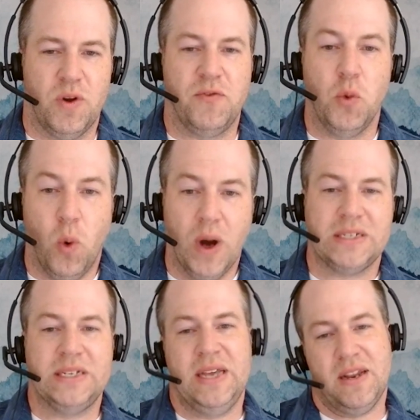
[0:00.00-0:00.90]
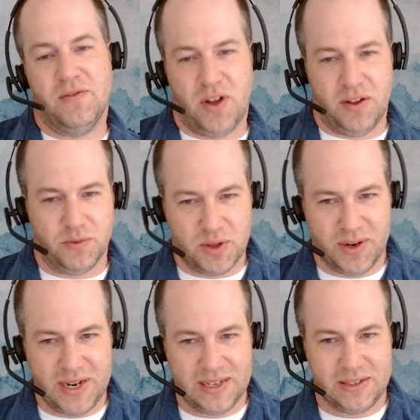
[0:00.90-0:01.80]
if you want to get involved with
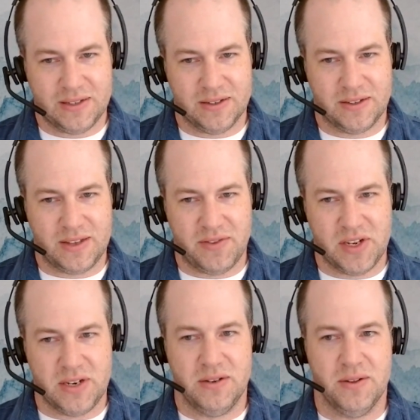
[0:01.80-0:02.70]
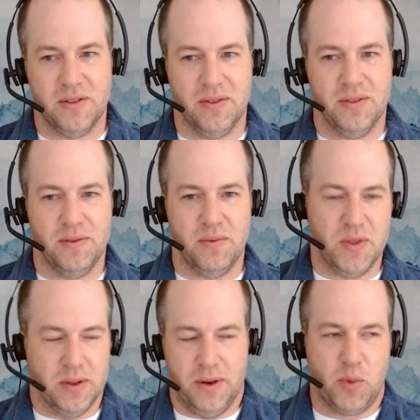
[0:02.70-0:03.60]
GridEx 7,
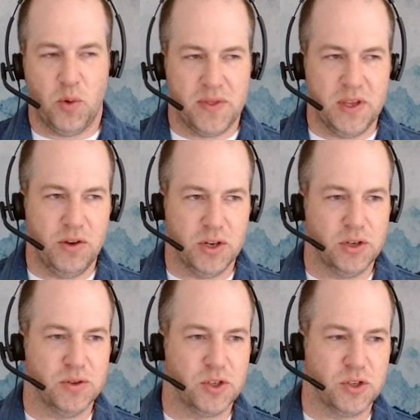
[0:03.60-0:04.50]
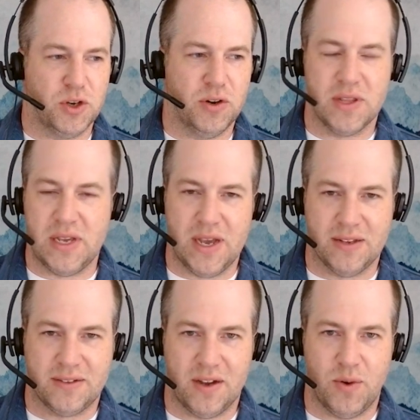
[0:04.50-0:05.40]
the number one thing you can do is just go to the
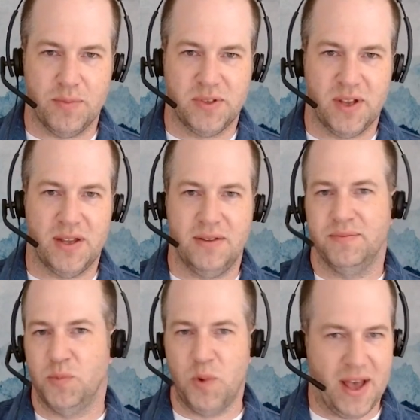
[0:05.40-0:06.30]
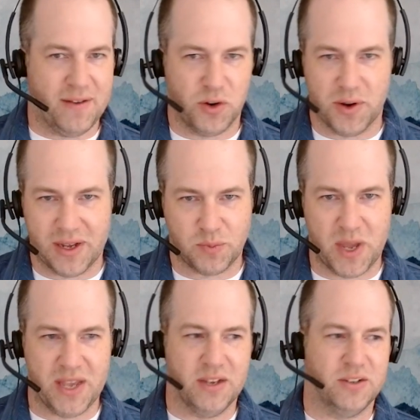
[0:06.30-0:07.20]
E-ISAC website. We have a GridEx
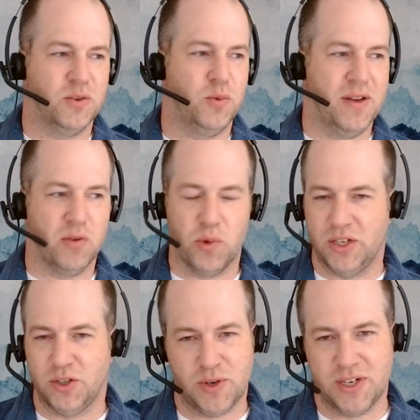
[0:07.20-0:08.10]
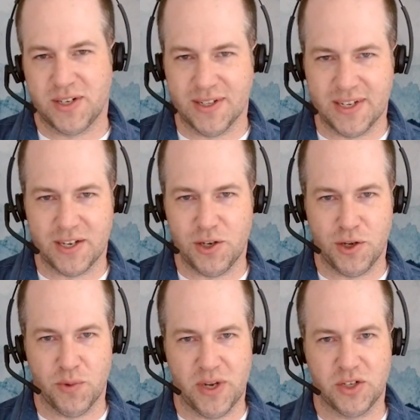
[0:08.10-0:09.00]
page. We have a registration link, and you
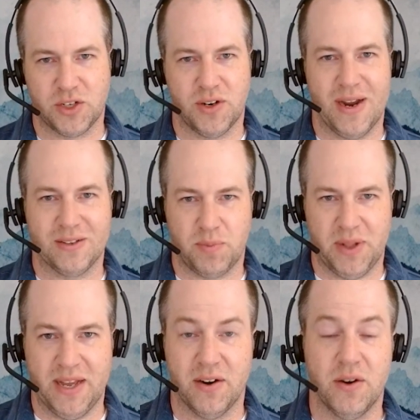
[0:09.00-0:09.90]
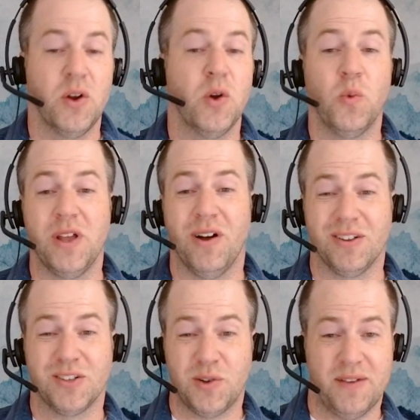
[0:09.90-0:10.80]
can register as a planner. We
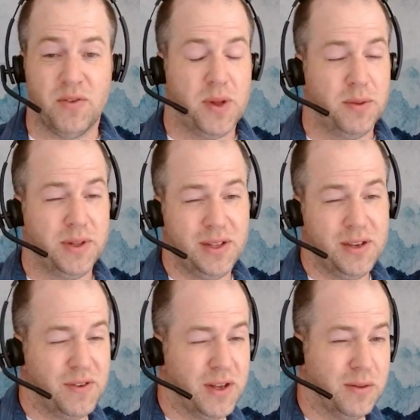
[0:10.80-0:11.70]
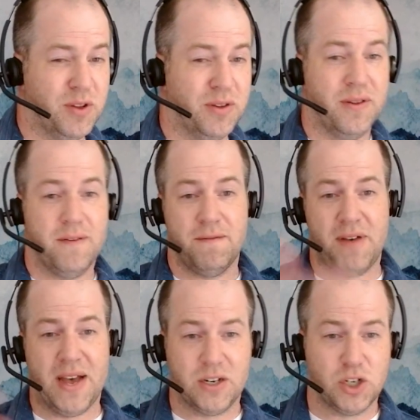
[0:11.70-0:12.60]
also have a publicly available
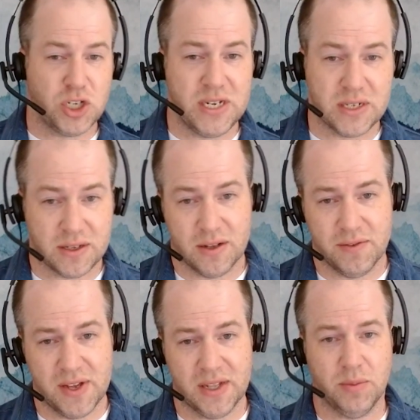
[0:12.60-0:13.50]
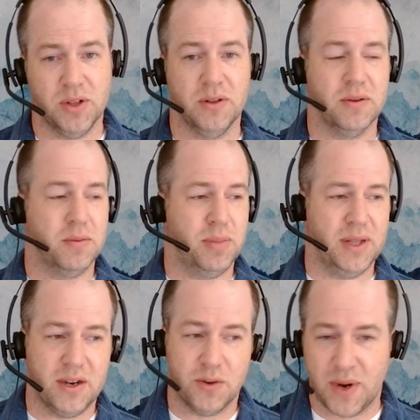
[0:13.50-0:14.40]
fact sheet available,
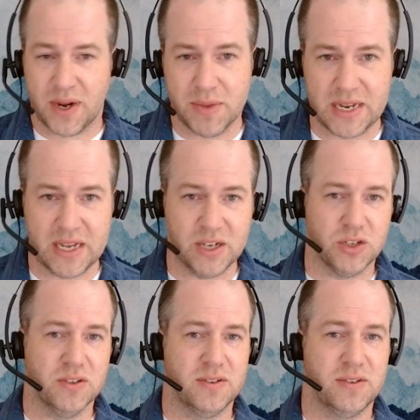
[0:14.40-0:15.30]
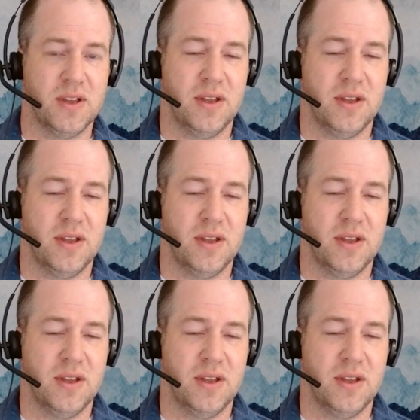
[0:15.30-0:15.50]
planner recommendations.